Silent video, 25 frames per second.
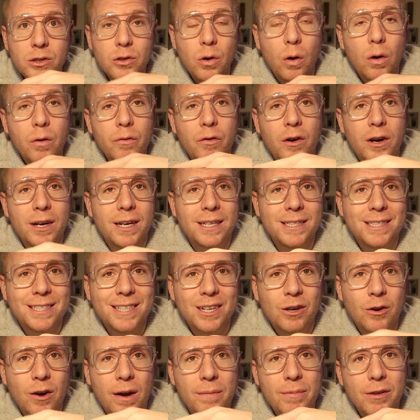So over on
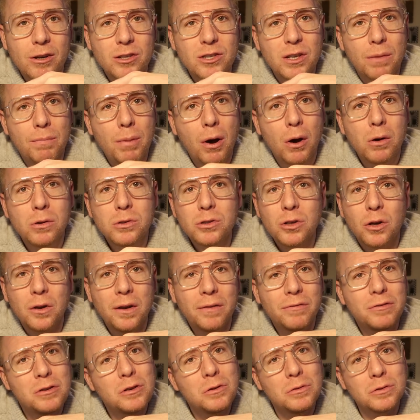Instagram, there's a post. All
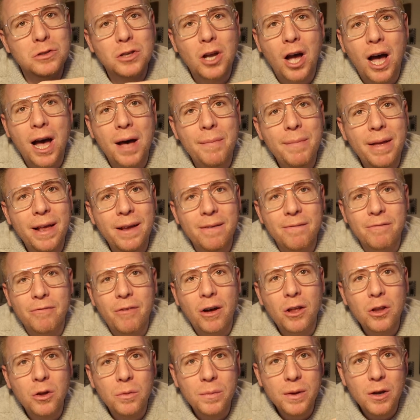you have to do is comment and
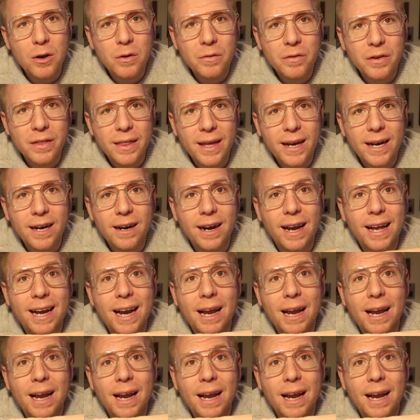follow me over there,